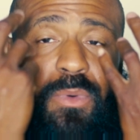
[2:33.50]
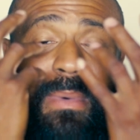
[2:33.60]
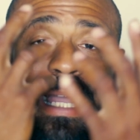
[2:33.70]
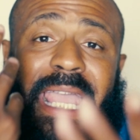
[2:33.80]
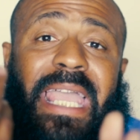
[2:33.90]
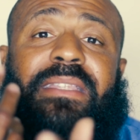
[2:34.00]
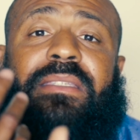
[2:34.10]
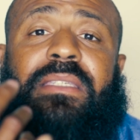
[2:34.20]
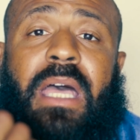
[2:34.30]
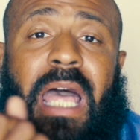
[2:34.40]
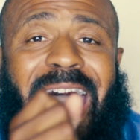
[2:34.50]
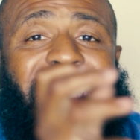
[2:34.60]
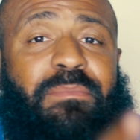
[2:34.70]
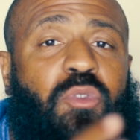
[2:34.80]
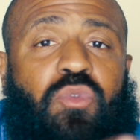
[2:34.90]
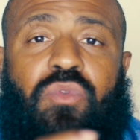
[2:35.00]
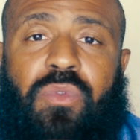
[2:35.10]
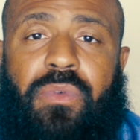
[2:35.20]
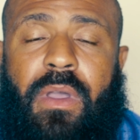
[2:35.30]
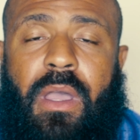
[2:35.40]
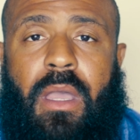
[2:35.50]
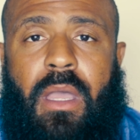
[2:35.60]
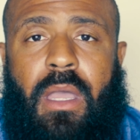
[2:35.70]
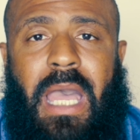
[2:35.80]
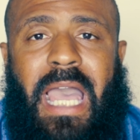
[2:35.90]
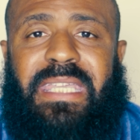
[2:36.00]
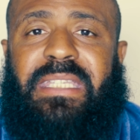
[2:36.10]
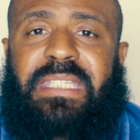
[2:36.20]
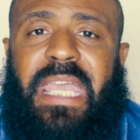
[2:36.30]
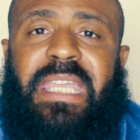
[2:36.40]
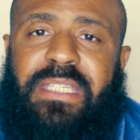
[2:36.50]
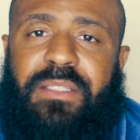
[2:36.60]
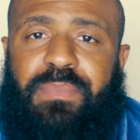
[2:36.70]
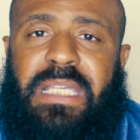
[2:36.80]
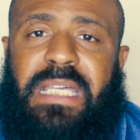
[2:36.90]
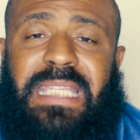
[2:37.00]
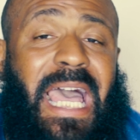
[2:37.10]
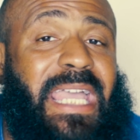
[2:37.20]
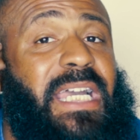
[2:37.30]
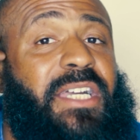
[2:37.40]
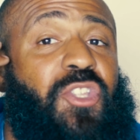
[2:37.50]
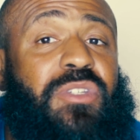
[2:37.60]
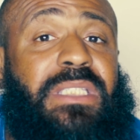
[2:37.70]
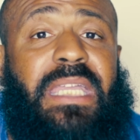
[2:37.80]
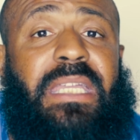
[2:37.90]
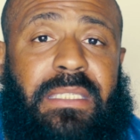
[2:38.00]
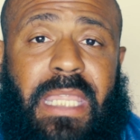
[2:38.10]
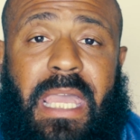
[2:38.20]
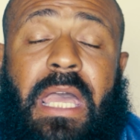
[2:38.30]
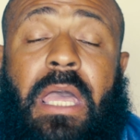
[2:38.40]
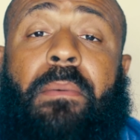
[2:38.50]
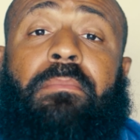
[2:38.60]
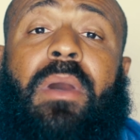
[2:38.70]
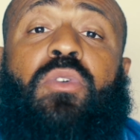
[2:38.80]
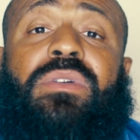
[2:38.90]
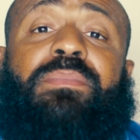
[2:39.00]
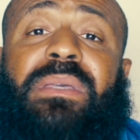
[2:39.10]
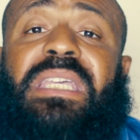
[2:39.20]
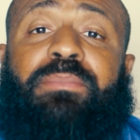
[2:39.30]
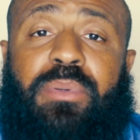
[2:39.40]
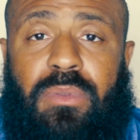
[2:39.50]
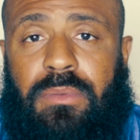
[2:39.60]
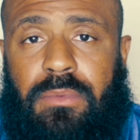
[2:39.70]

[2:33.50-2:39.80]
with my hands. I move. I engage because I understand that most people,